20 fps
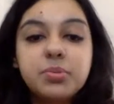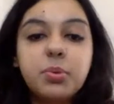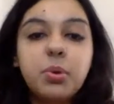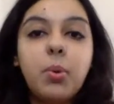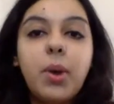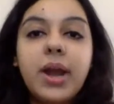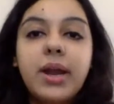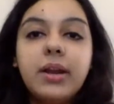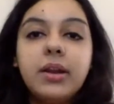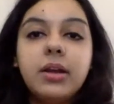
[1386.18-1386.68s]

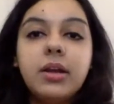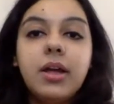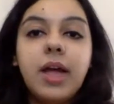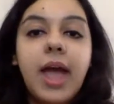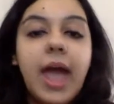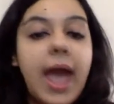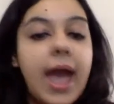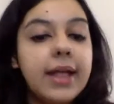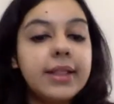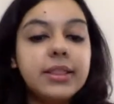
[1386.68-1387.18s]
provider,
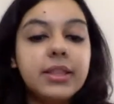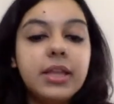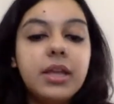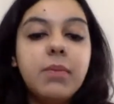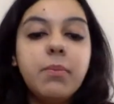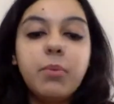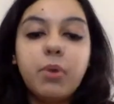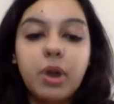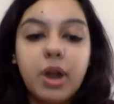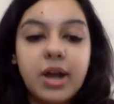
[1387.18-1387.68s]
and
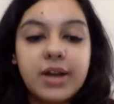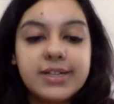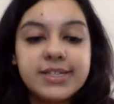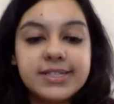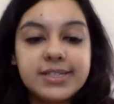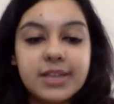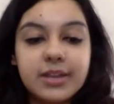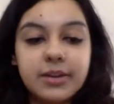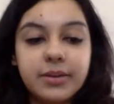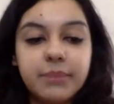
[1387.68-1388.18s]
the product
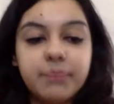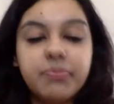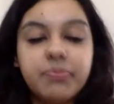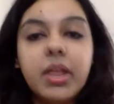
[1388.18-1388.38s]
seller.